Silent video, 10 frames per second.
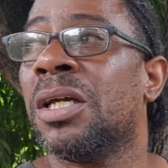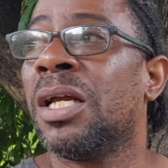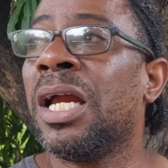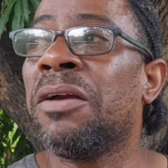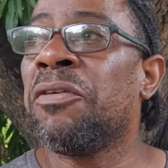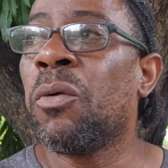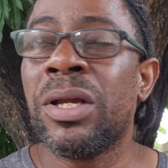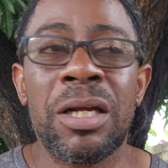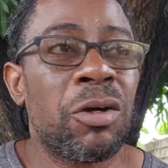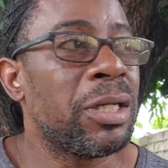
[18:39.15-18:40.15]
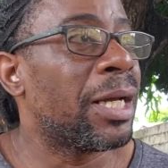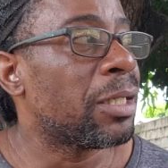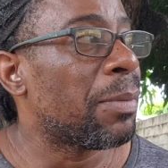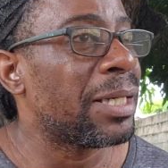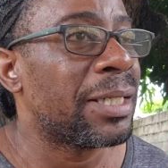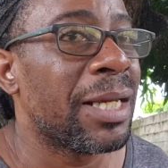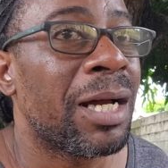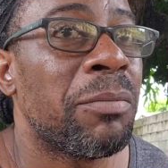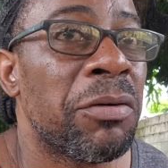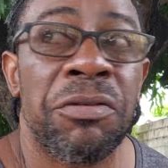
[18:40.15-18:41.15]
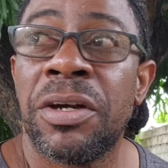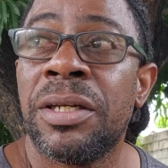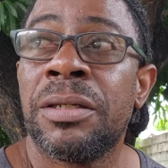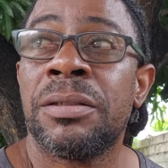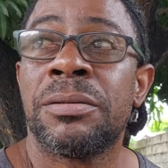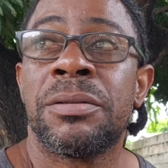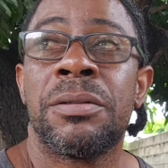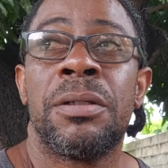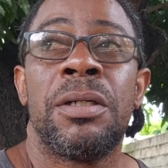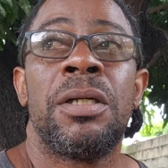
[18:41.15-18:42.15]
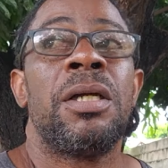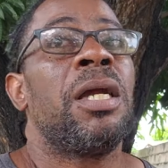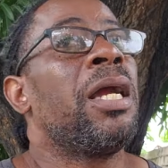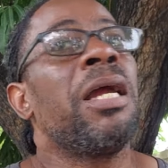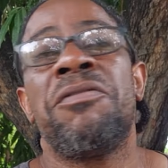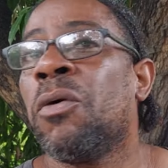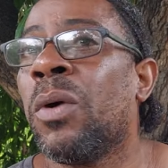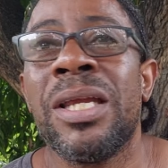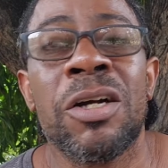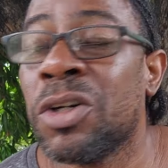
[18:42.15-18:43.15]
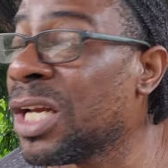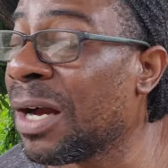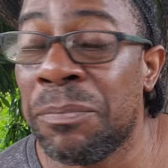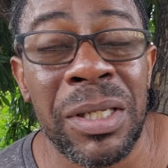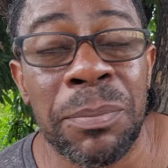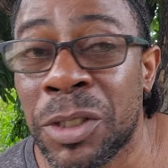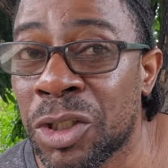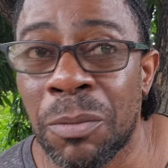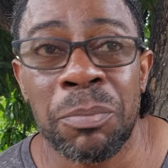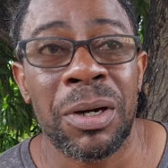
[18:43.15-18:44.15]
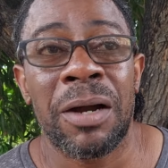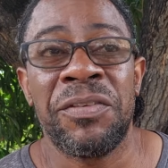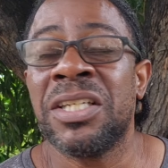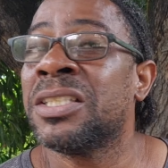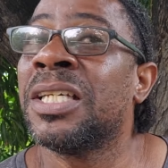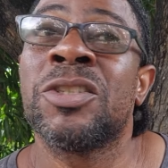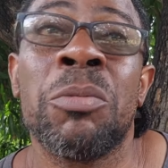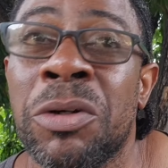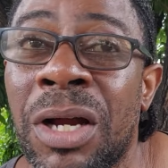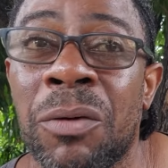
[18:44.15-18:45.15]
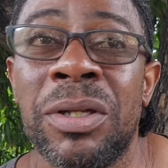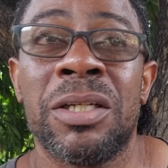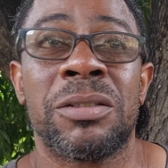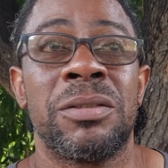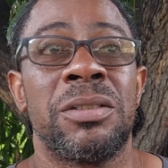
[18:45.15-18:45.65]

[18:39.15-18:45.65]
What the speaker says: everywhere you go, you and nobody can be friend. Everywhere you go, you and people jump off. You know, say something wrong with you.